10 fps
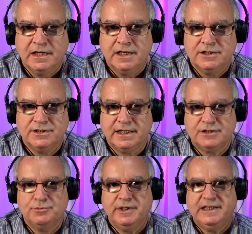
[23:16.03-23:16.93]
So
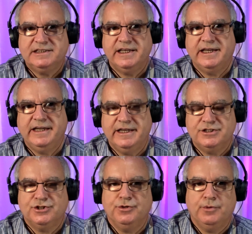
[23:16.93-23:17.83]
that's really taking it
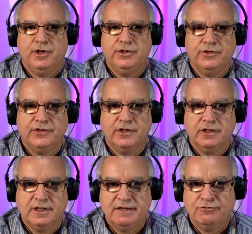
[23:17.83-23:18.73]
to another
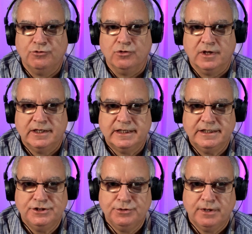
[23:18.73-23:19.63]
level, and I
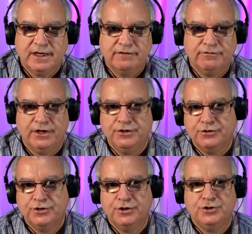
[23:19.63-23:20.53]
do have
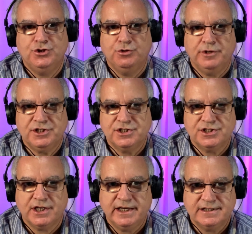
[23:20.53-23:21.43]
another tuition
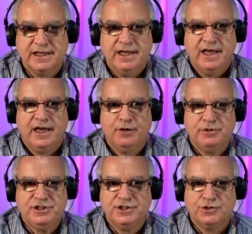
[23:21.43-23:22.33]
site
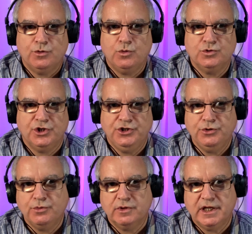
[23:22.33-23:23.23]
which is called
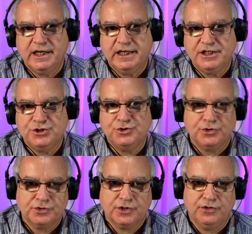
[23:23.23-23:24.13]
Ukulele
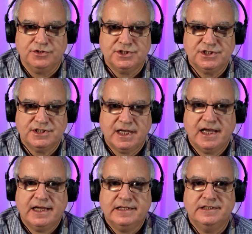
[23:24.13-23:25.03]
Shortcuts,
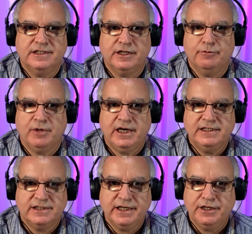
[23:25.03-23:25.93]
and I
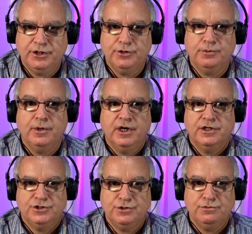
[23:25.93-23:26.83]
take you
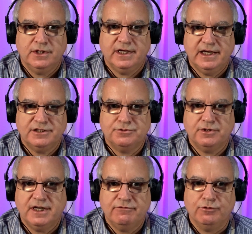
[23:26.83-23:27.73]
to that extra
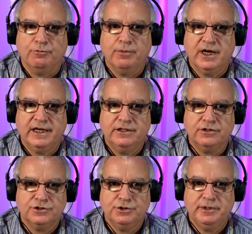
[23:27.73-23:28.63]
level by
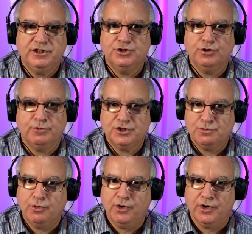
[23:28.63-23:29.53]
not doing too
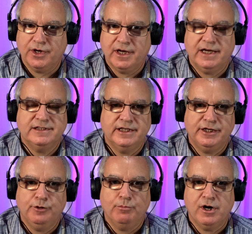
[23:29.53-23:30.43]
much work. I
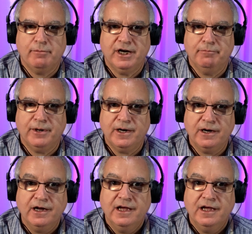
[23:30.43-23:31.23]
take you bar by bar.